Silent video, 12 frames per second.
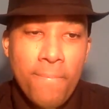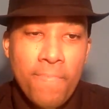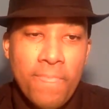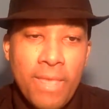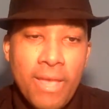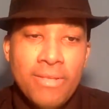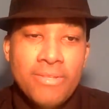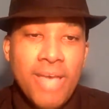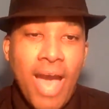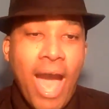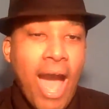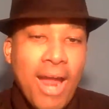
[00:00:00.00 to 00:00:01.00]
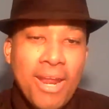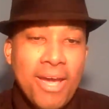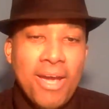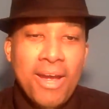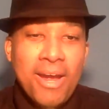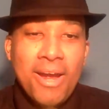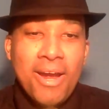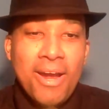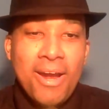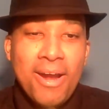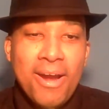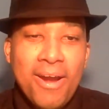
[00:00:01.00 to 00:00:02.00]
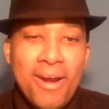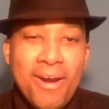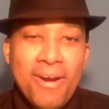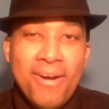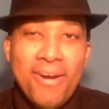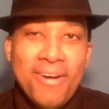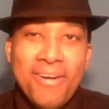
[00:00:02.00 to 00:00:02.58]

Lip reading: He's out of here.